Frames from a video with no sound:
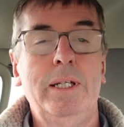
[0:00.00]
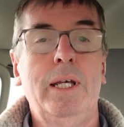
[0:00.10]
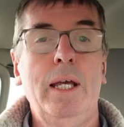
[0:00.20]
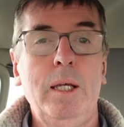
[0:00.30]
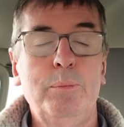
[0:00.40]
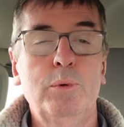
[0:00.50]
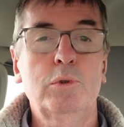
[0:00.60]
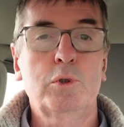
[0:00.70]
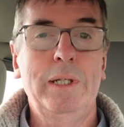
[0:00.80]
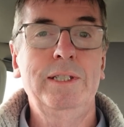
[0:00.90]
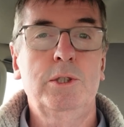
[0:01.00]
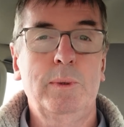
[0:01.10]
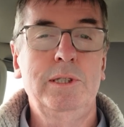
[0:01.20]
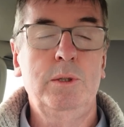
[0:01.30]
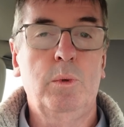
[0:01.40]
In April
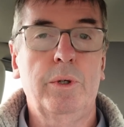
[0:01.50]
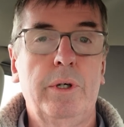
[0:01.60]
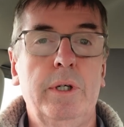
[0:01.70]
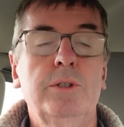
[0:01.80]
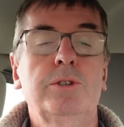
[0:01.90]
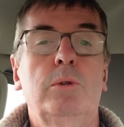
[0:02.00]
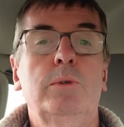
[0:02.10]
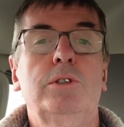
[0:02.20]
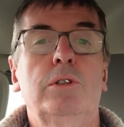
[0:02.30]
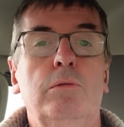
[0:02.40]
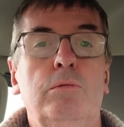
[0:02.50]
2021 I sold it to